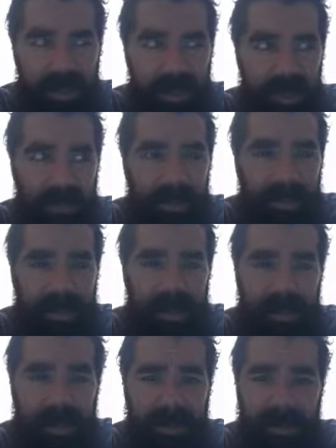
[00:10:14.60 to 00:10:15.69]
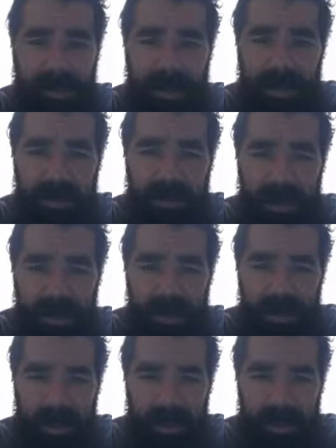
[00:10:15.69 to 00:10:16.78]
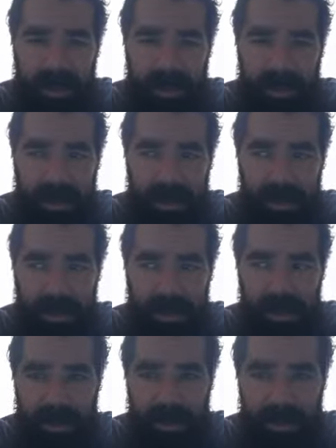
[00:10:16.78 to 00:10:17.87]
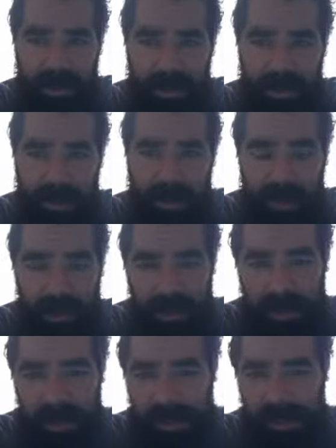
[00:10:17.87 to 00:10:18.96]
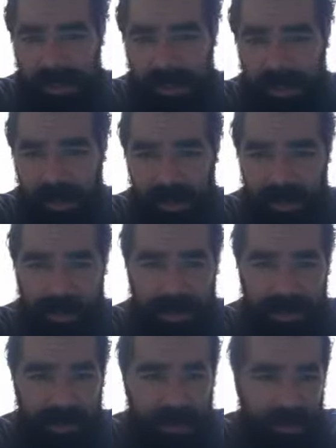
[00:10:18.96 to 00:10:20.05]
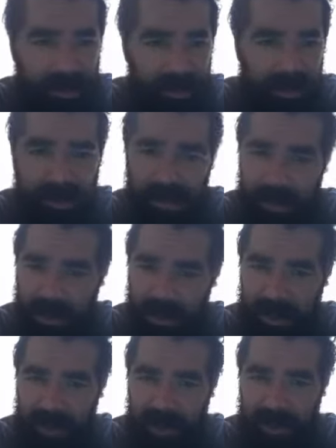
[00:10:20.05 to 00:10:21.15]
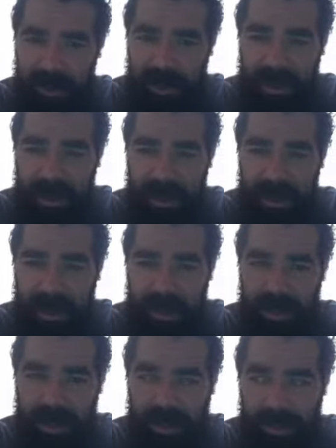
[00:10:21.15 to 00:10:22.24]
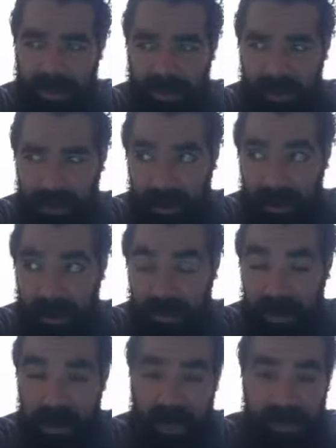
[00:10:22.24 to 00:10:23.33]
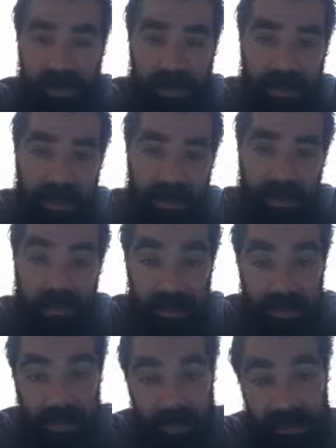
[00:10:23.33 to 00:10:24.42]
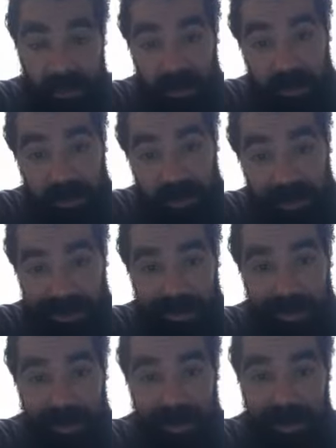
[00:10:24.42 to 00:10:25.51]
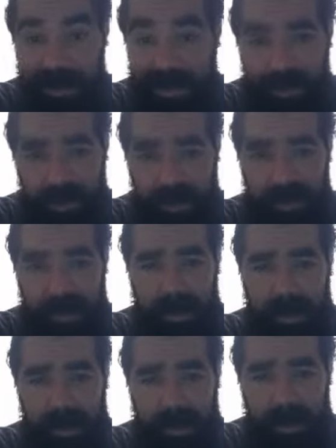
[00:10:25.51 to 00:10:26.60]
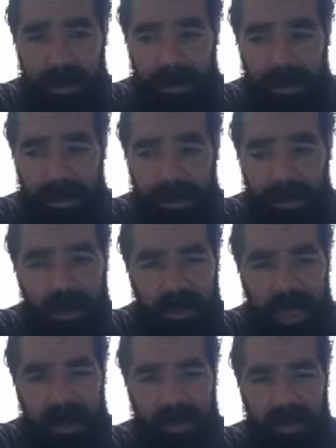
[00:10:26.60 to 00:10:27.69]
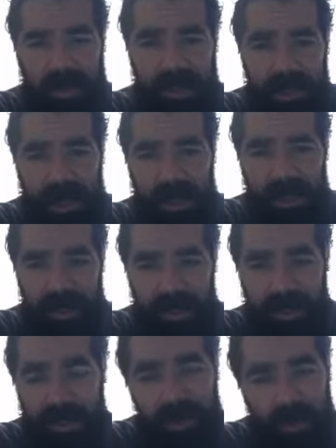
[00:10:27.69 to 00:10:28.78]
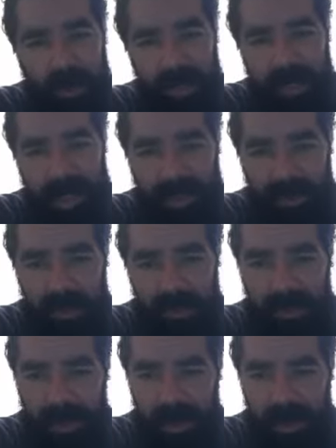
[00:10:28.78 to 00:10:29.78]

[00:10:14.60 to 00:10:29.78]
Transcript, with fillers: Think about from a kid's perspective. Uh, fucking the authoritarian nature of an elementary school, preschool, kindergarten. If you believe in a natural expression of societies and human nature, and these aren't the most natural society, most natural